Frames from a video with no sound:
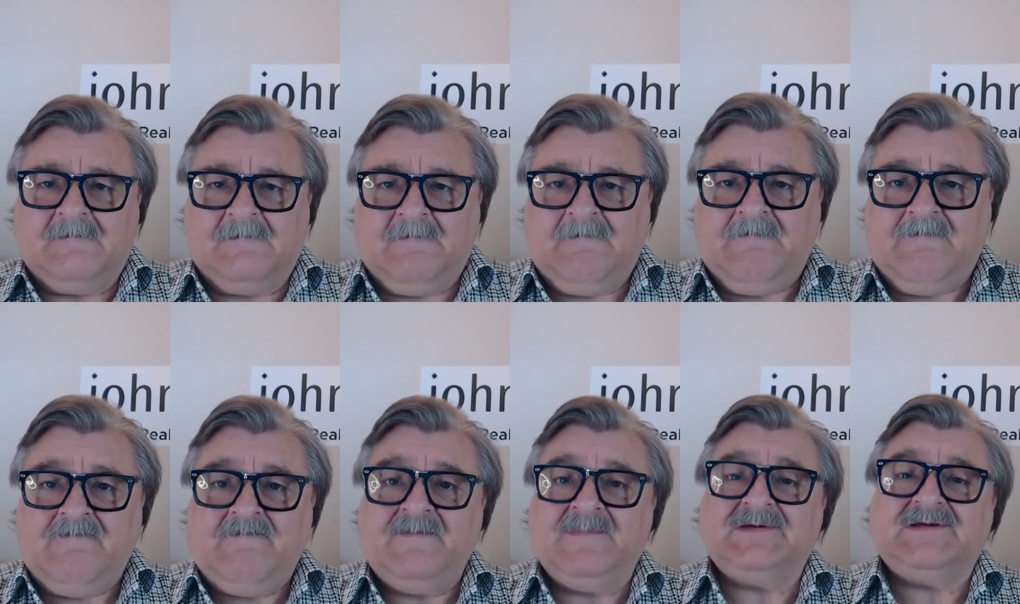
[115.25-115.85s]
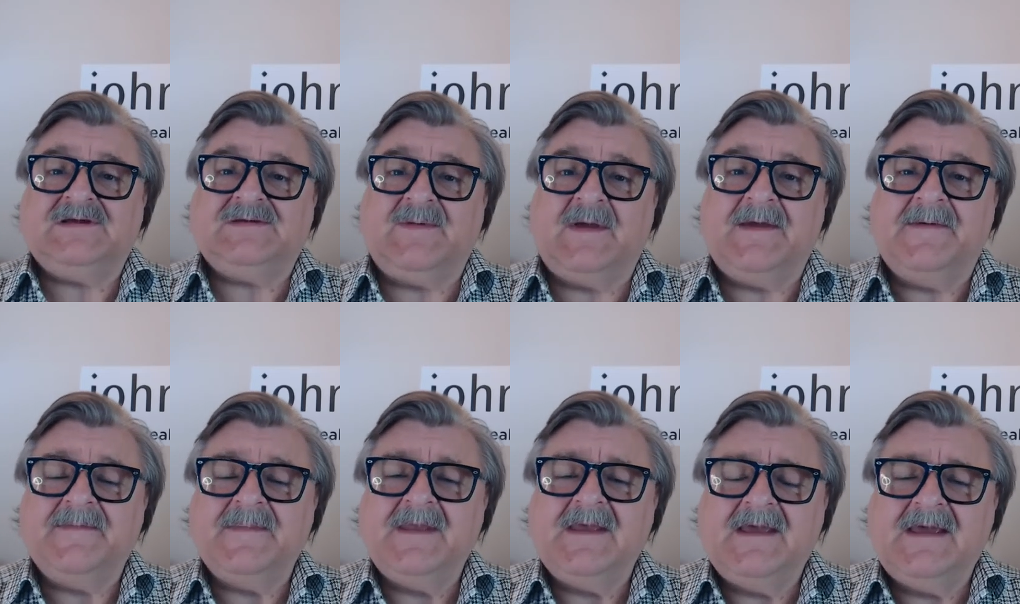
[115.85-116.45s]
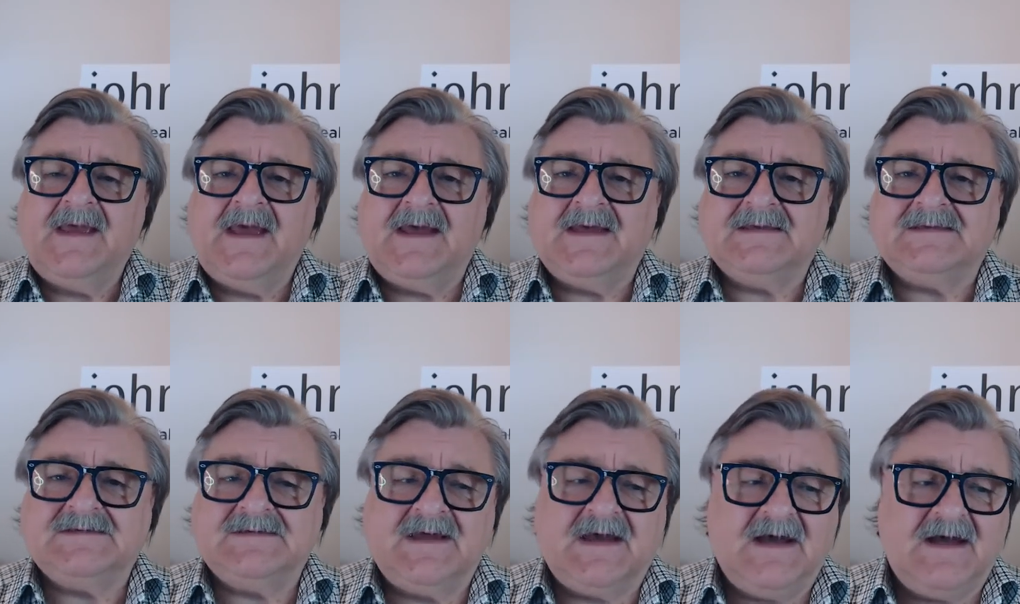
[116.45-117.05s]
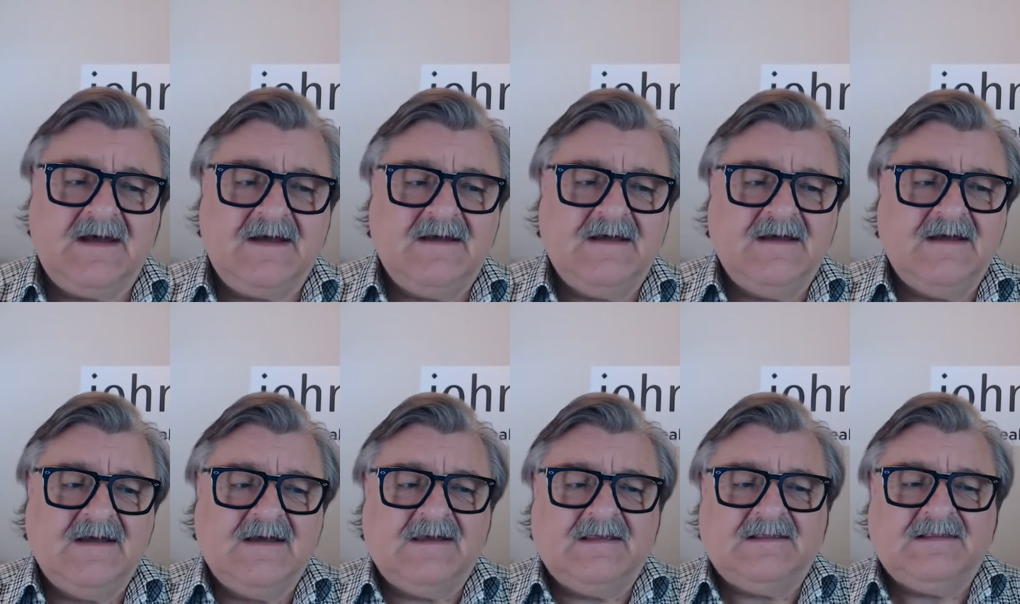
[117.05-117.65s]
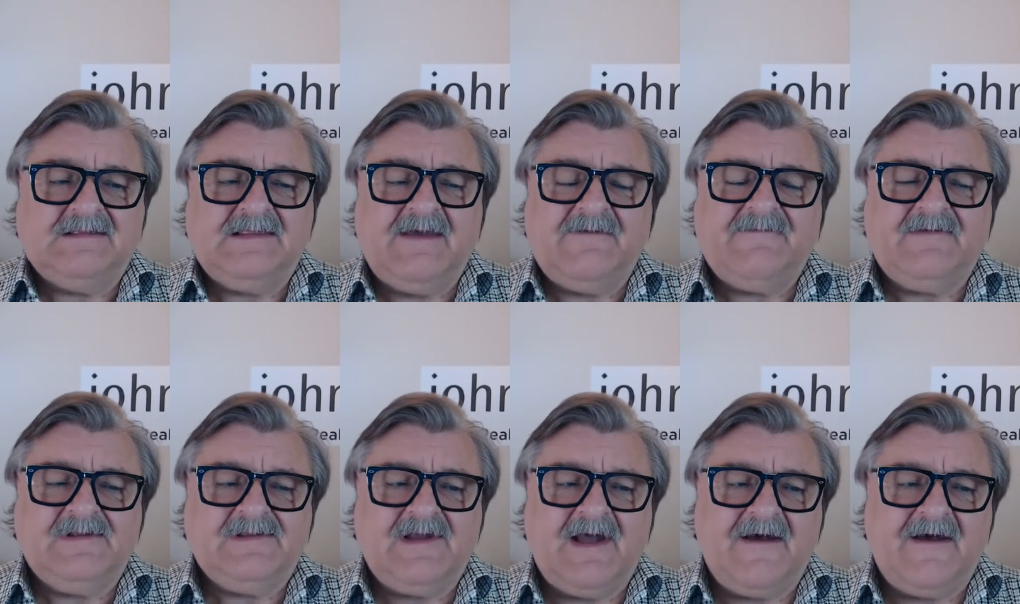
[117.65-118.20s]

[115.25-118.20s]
excuse me, has leveled